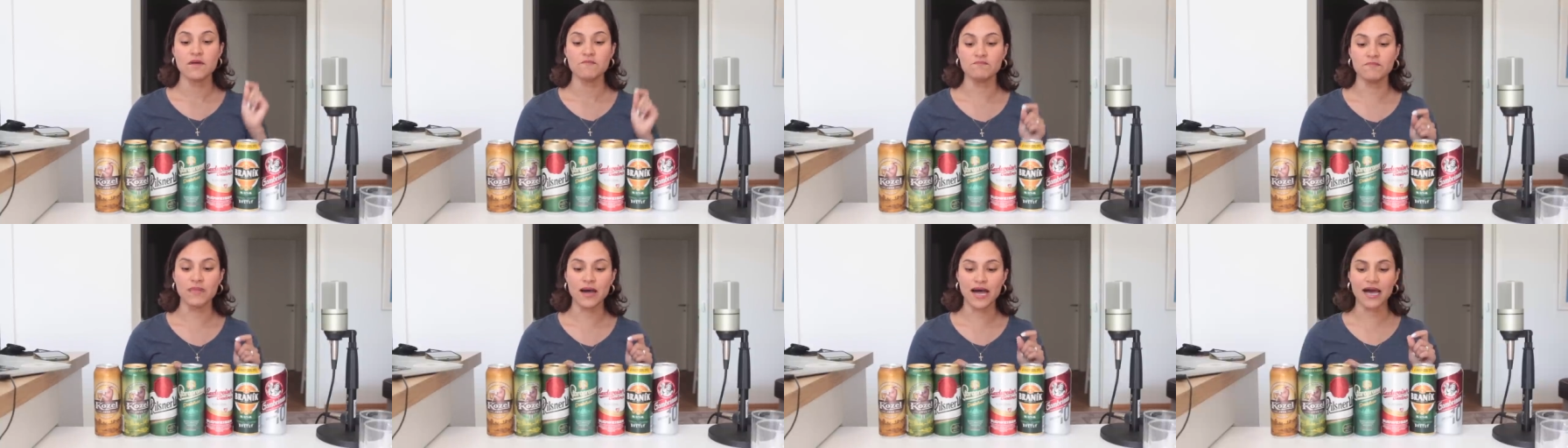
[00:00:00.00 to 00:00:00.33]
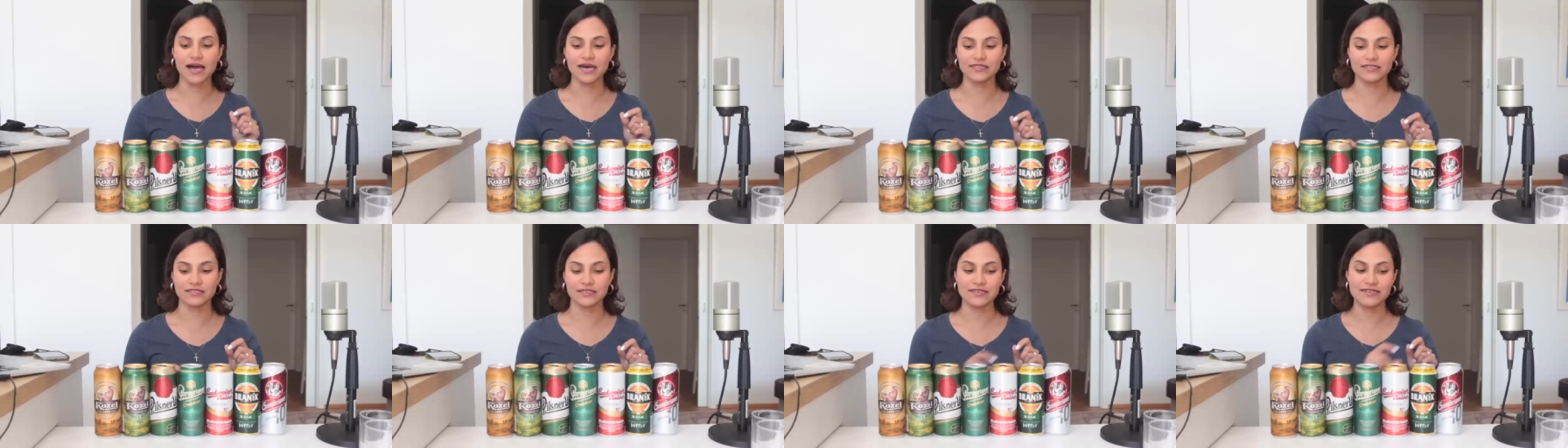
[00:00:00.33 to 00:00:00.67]

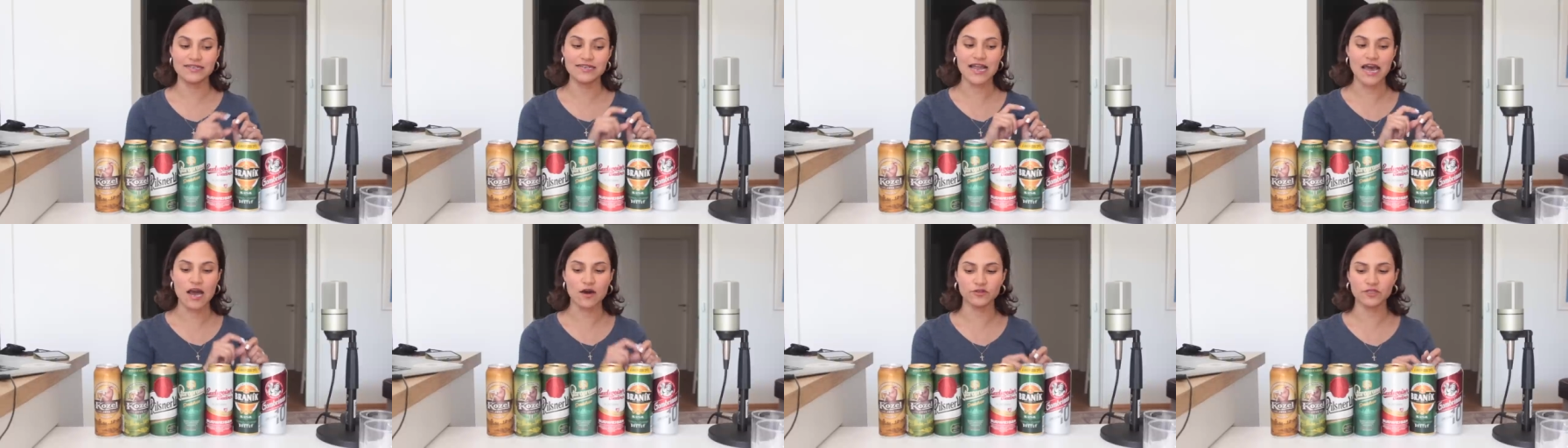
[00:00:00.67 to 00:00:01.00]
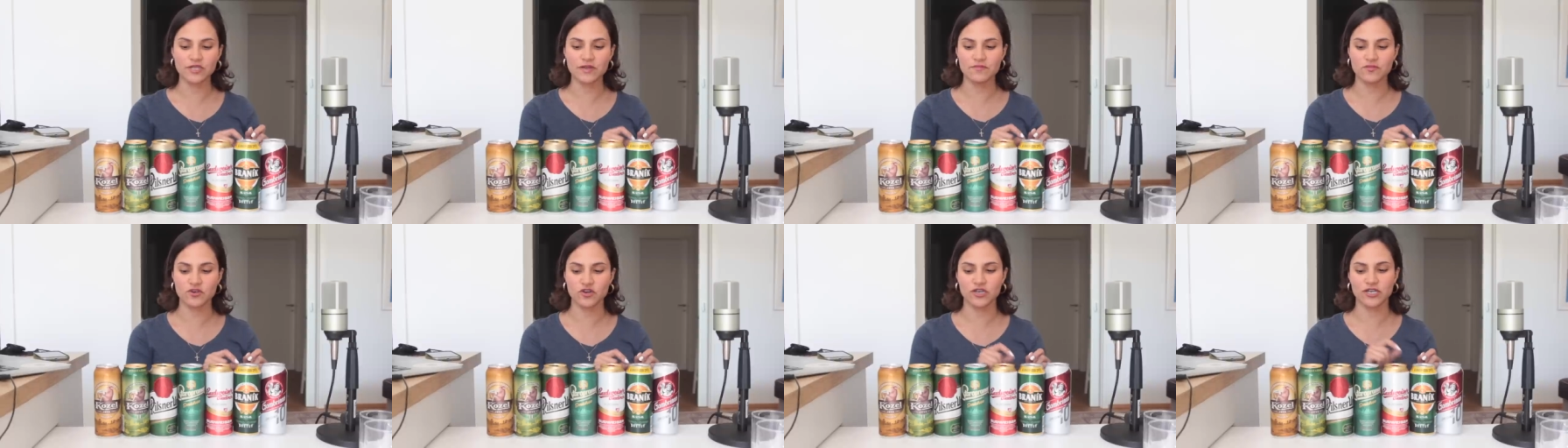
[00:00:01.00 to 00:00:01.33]
but now that
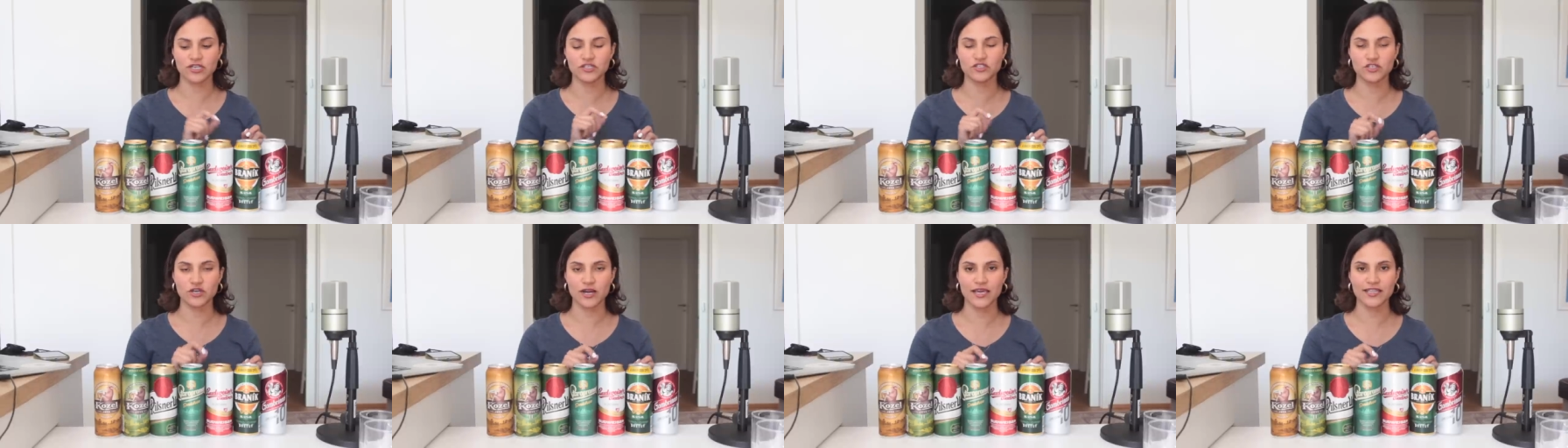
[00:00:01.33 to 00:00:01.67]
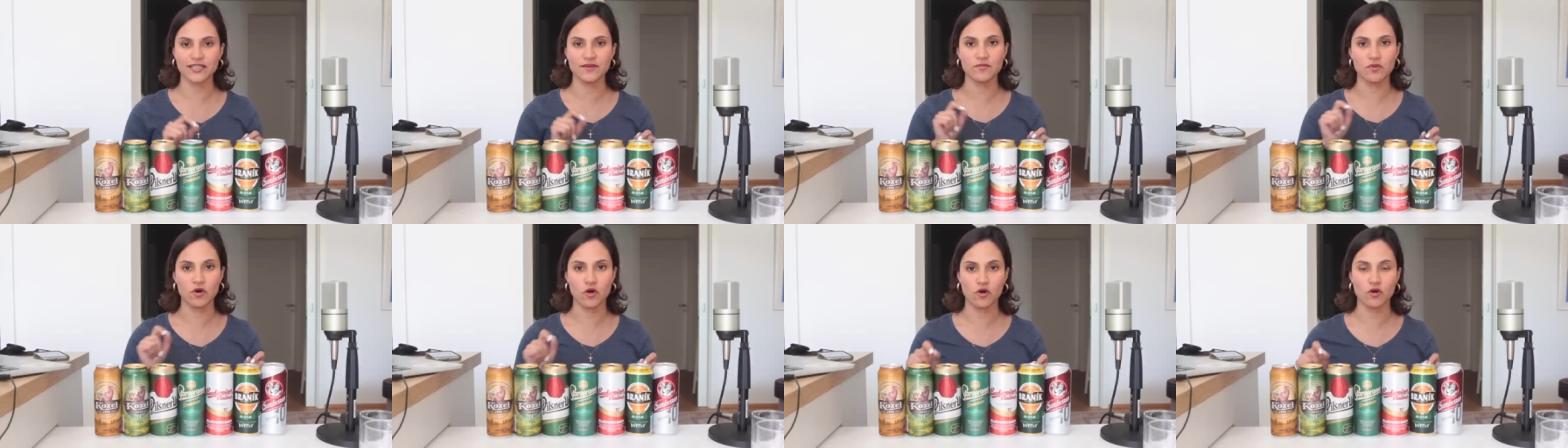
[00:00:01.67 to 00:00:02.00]
I'm gonna try
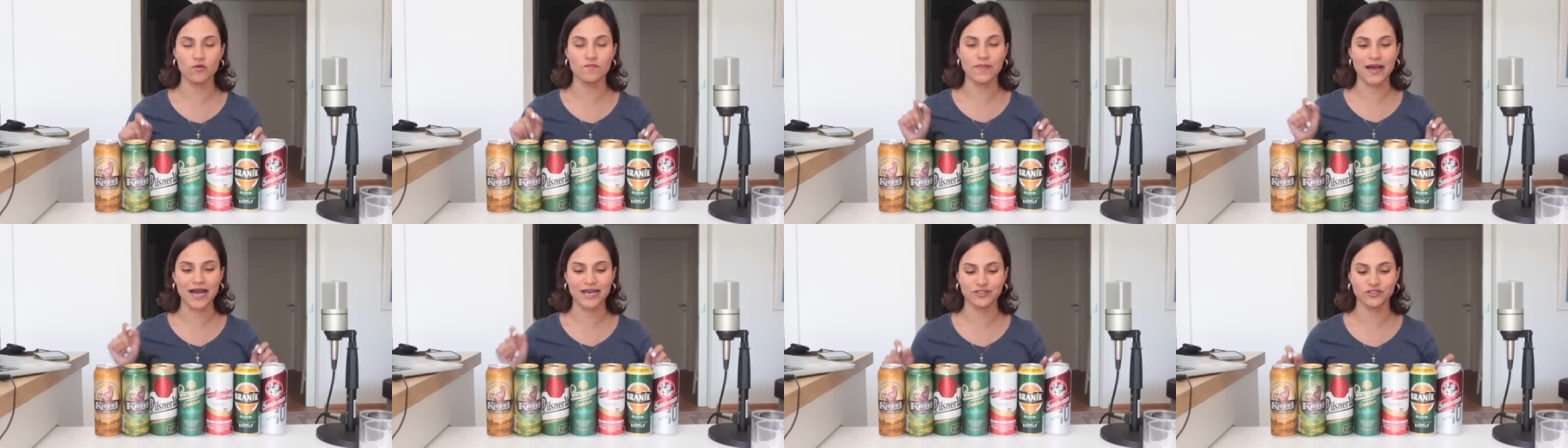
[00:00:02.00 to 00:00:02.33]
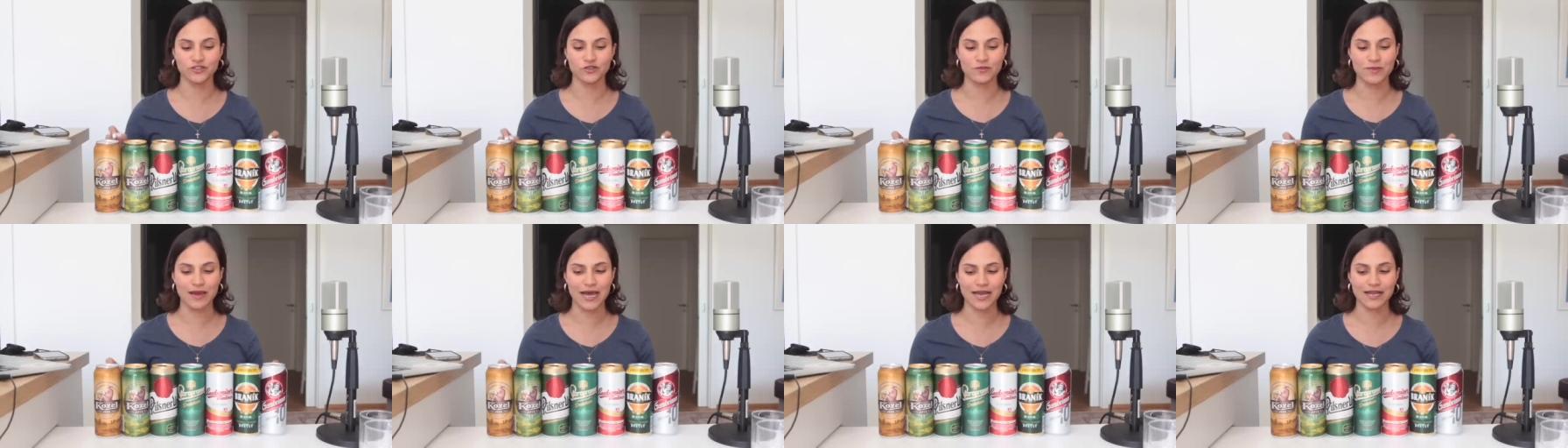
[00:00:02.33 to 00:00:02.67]
them all back
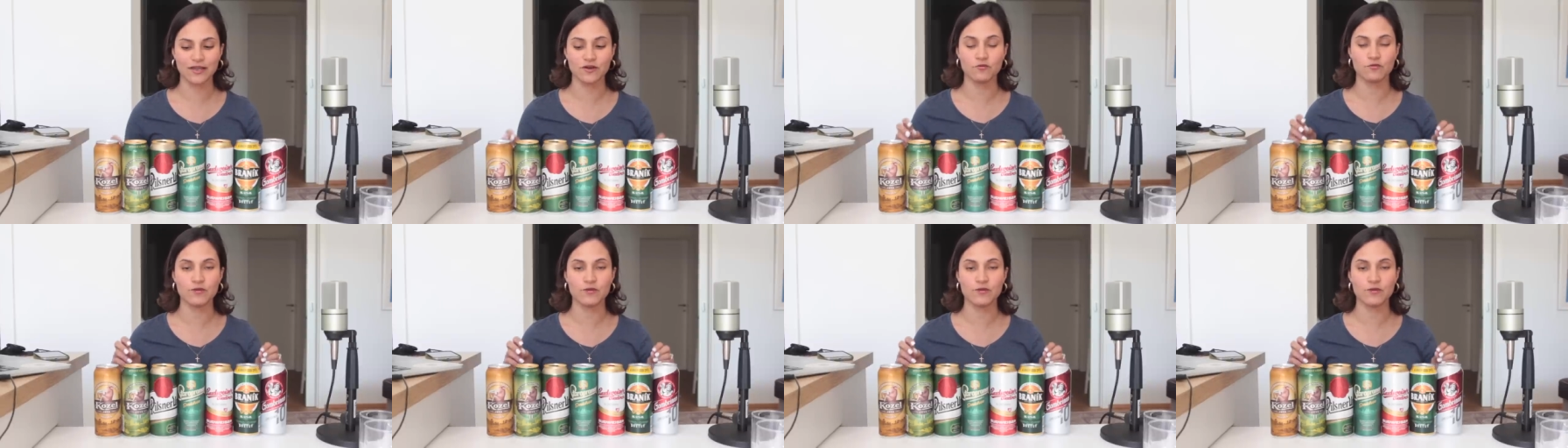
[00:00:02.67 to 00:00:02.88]
to back,